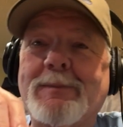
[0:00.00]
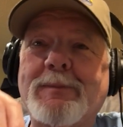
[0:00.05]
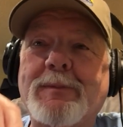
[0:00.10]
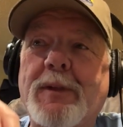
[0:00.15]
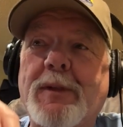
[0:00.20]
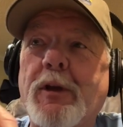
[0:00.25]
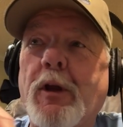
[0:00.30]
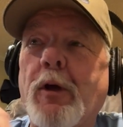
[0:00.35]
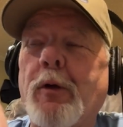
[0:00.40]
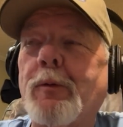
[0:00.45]

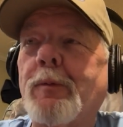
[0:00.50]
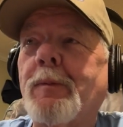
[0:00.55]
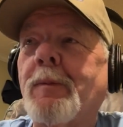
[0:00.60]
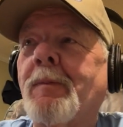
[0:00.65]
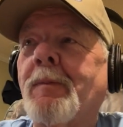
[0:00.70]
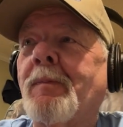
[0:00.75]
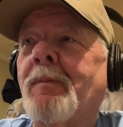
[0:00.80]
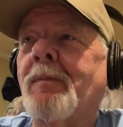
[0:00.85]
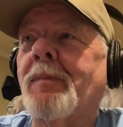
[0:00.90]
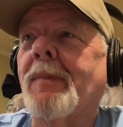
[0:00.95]
you know,
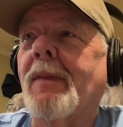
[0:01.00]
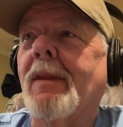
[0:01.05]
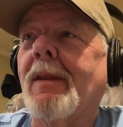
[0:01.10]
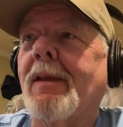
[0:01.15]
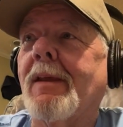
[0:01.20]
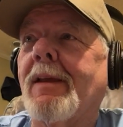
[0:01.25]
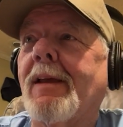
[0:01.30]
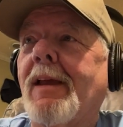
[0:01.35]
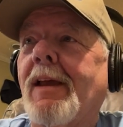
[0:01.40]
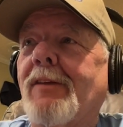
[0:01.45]

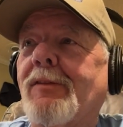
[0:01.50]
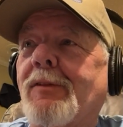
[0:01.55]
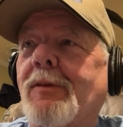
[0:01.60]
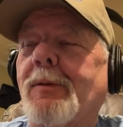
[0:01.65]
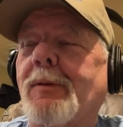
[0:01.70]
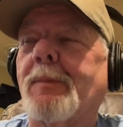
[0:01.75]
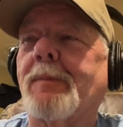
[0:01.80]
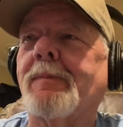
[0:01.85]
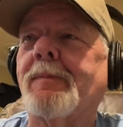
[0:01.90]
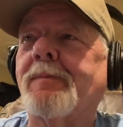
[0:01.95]
as
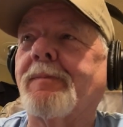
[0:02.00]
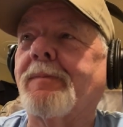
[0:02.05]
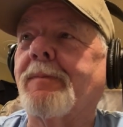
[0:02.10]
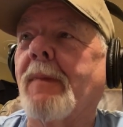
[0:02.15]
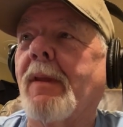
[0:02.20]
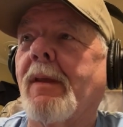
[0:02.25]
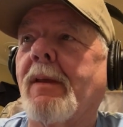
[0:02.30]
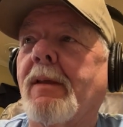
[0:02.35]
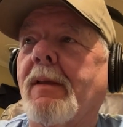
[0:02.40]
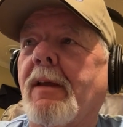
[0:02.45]
a
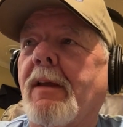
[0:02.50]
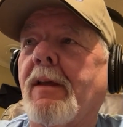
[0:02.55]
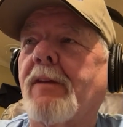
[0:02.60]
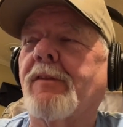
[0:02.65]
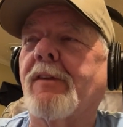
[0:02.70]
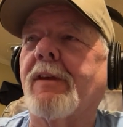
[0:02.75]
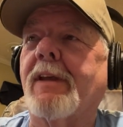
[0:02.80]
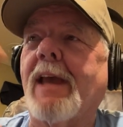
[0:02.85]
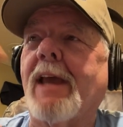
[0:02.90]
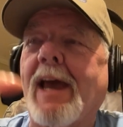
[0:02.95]

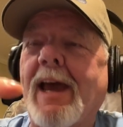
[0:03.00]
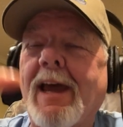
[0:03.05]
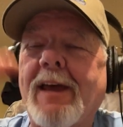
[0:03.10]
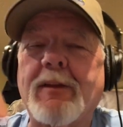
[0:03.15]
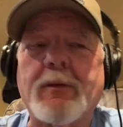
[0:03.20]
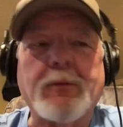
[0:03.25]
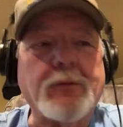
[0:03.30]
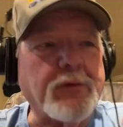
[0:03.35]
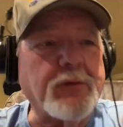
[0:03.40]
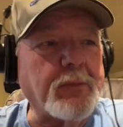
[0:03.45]
guy
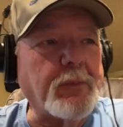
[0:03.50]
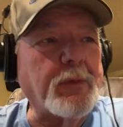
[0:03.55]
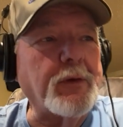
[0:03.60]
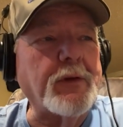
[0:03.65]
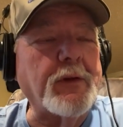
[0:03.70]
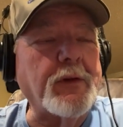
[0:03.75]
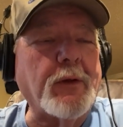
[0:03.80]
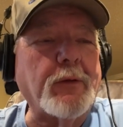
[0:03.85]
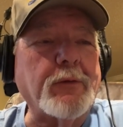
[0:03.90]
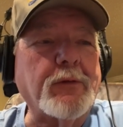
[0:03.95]
that was
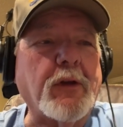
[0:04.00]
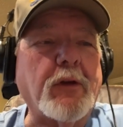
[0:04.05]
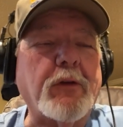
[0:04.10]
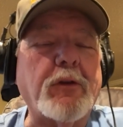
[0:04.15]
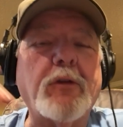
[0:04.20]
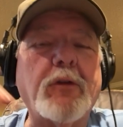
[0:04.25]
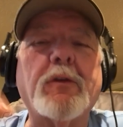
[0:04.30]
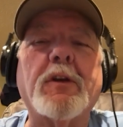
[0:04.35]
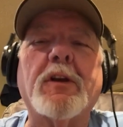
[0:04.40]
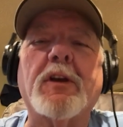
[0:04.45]
putting those on,
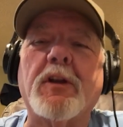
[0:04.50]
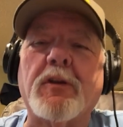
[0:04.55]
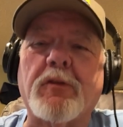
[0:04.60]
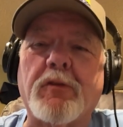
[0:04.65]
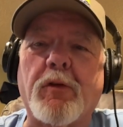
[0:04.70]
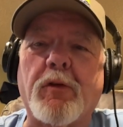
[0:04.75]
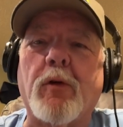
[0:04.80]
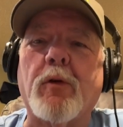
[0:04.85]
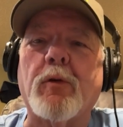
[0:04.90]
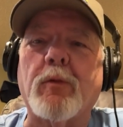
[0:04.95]
you can
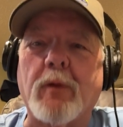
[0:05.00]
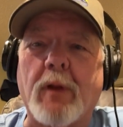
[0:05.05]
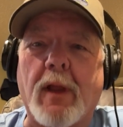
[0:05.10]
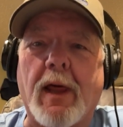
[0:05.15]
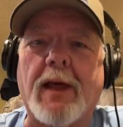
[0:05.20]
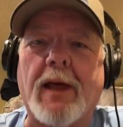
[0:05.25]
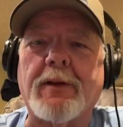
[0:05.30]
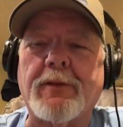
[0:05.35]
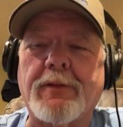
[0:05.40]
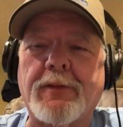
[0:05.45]
control a
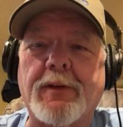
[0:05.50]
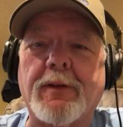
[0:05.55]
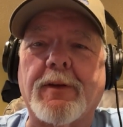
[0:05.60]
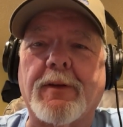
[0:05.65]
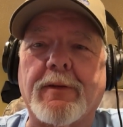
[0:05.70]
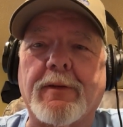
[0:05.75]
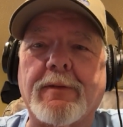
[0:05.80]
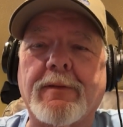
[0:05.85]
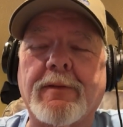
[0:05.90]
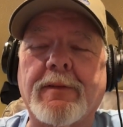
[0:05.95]
lot of
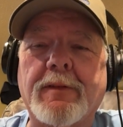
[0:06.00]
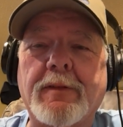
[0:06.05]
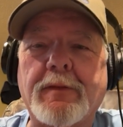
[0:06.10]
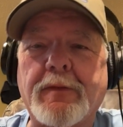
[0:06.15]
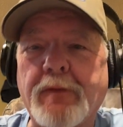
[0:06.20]
stuff: the